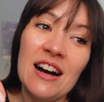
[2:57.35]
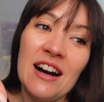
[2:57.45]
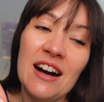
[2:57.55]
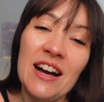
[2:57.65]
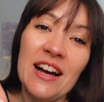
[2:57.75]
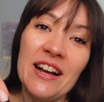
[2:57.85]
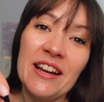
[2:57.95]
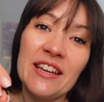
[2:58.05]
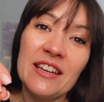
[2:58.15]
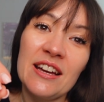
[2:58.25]

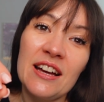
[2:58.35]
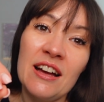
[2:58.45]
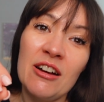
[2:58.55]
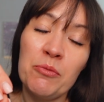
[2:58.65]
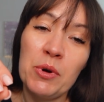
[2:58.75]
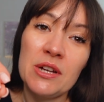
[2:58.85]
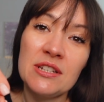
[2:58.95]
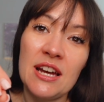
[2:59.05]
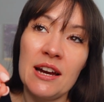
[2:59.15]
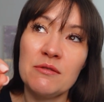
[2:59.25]
I have put
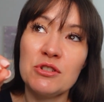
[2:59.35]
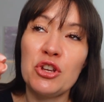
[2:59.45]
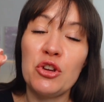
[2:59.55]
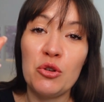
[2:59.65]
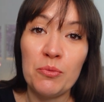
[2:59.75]
down to